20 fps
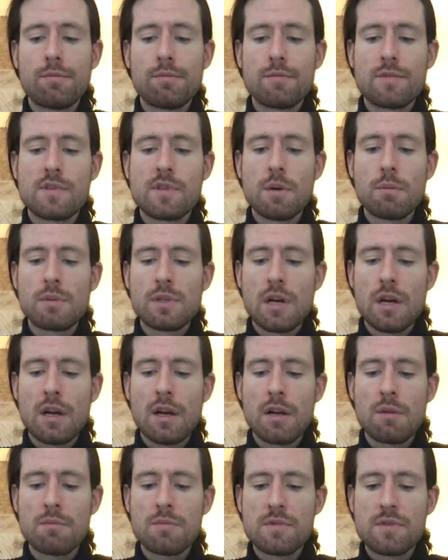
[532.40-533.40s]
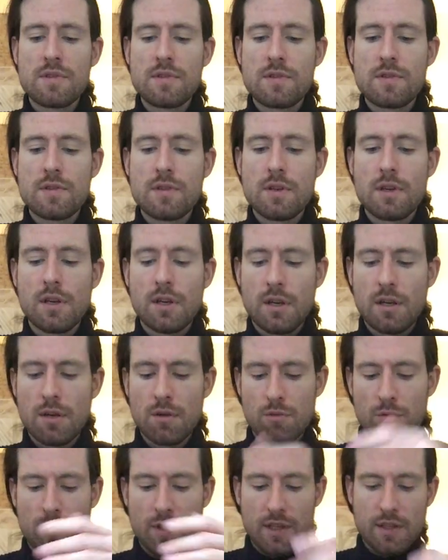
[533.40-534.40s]
Sometimes
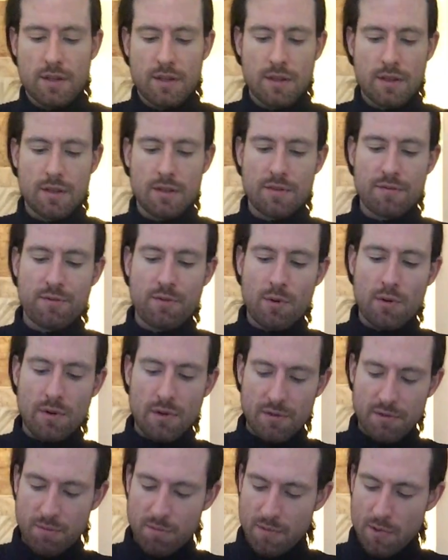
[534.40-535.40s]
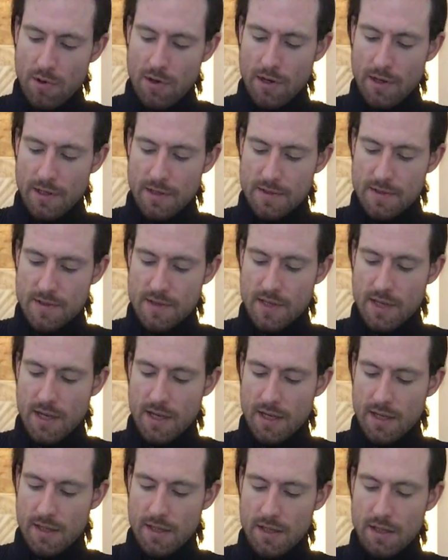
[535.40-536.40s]
with the Four of Wands
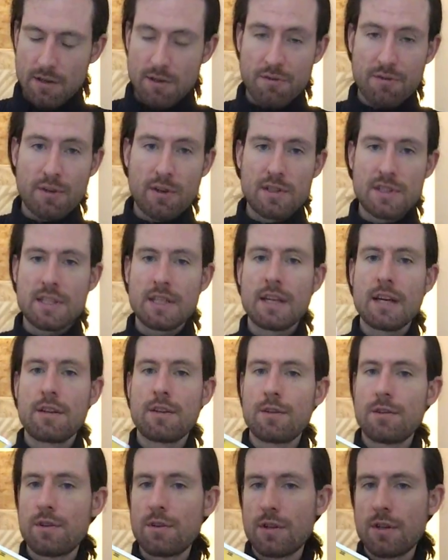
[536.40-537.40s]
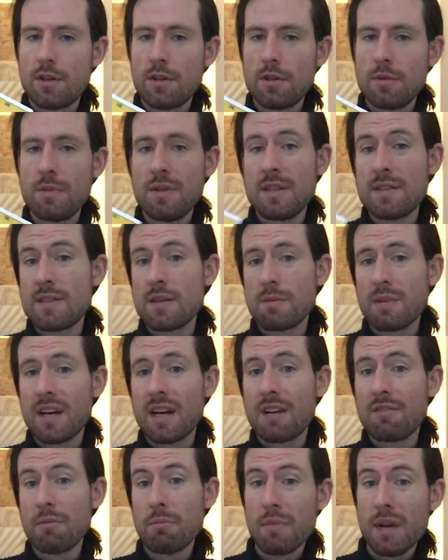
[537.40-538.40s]
and the Hierophant together, there could be some
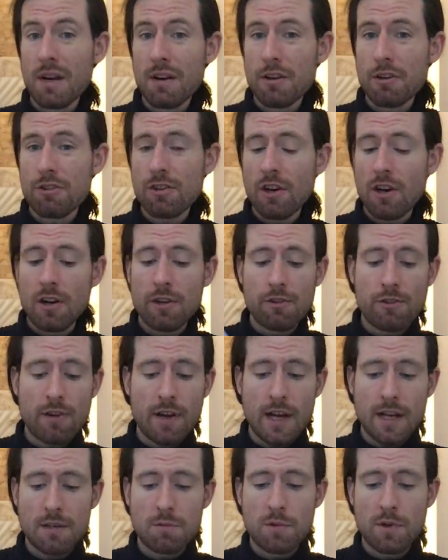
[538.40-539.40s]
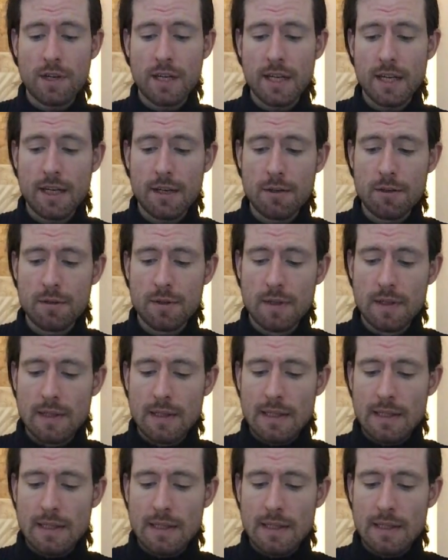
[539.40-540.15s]
kind of a marriage contract working out.